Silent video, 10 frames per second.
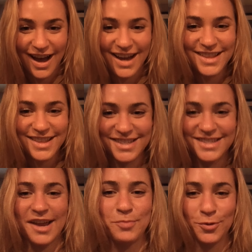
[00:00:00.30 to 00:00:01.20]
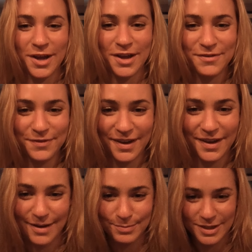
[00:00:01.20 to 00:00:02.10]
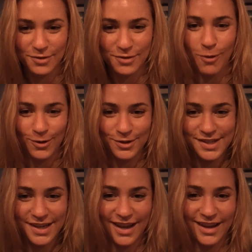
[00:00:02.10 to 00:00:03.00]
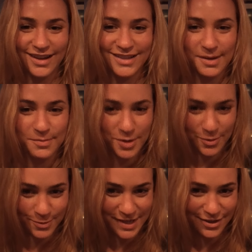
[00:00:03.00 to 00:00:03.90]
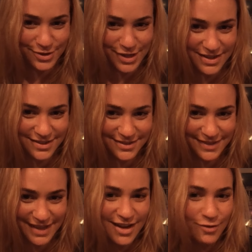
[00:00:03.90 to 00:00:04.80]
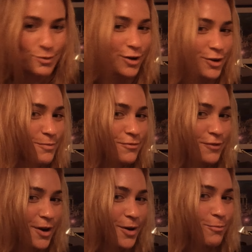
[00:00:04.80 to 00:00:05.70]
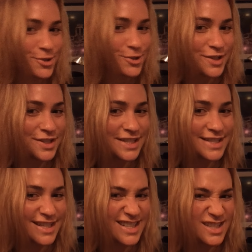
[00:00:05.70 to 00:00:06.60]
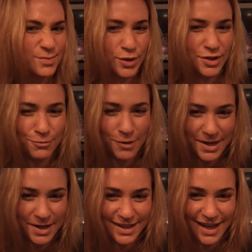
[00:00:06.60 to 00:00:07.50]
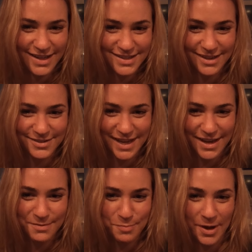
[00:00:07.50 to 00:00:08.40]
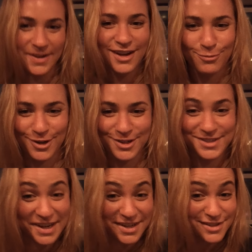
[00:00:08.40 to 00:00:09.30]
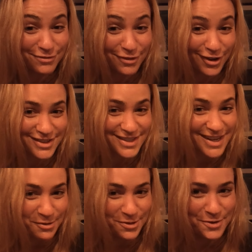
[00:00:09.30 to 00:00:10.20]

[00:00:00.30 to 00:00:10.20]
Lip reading: This is Hyperwave. I'm Leah Wald, and I'm here with Tyler Jenks. Welcome from Washington, D.C. It's pretty rainy and nasty outside, but we're excited to vlog today with you.